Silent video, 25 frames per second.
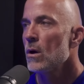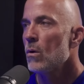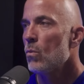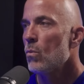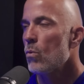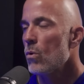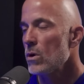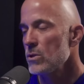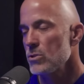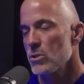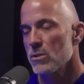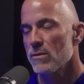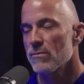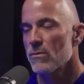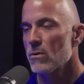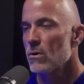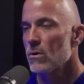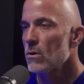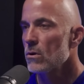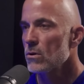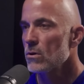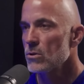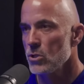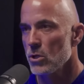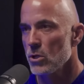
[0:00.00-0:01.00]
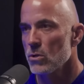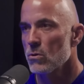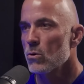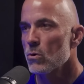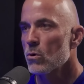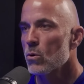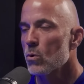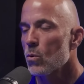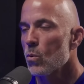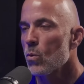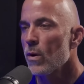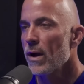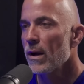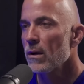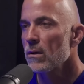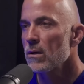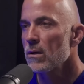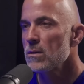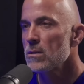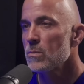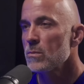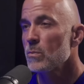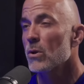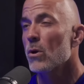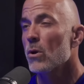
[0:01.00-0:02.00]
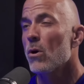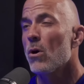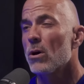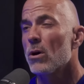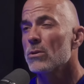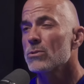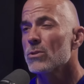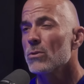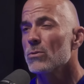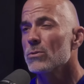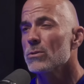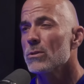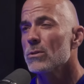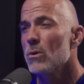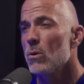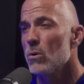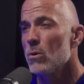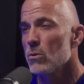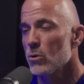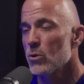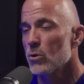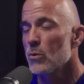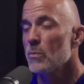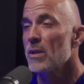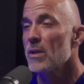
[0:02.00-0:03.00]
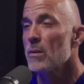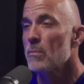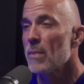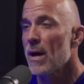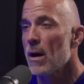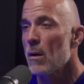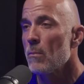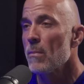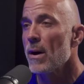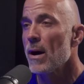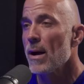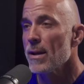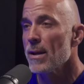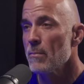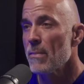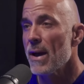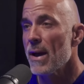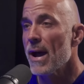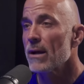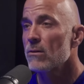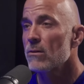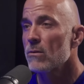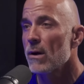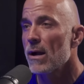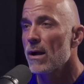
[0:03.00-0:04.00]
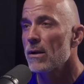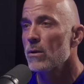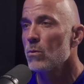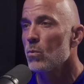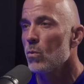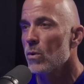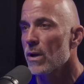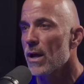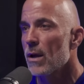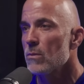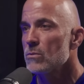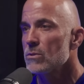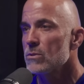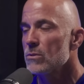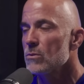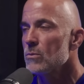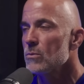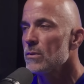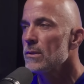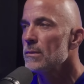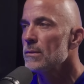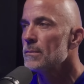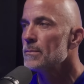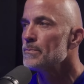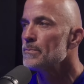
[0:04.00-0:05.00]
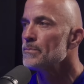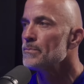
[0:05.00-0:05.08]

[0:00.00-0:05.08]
One, just for her general awareness, but also to know a little bit about my background and what I was doing.